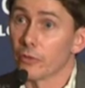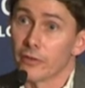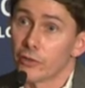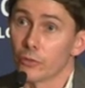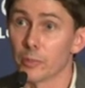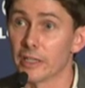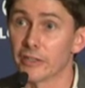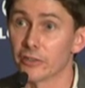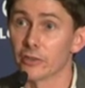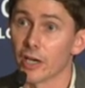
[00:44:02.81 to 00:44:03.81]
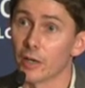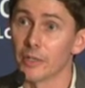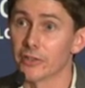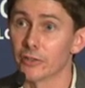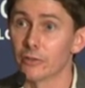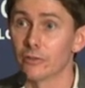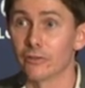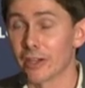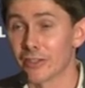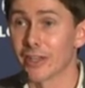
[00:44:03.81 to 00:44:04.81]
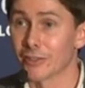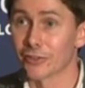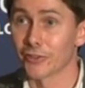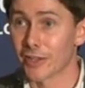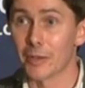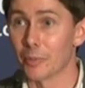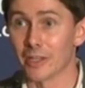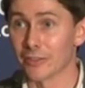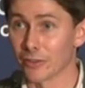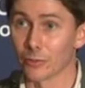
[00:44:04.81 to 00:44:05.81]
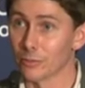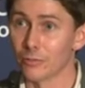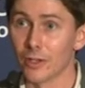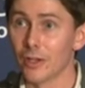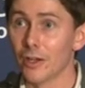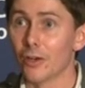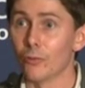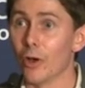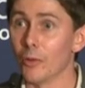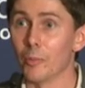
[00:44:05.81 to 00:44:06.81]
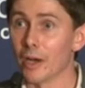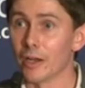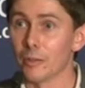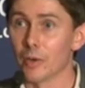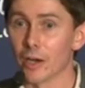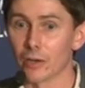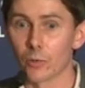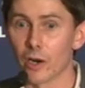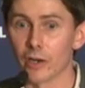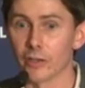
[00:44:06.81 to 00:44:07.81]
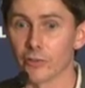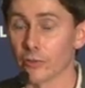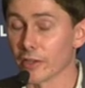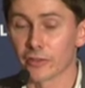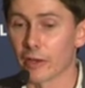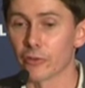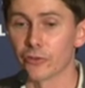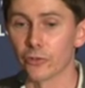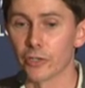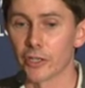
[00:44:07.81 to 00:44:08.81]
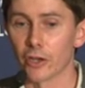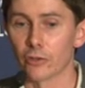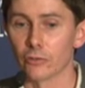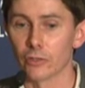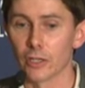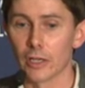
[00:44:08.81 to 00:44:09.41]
of the federal police and the army to fight against the state police that were run by Juarez, or that's how the story goes.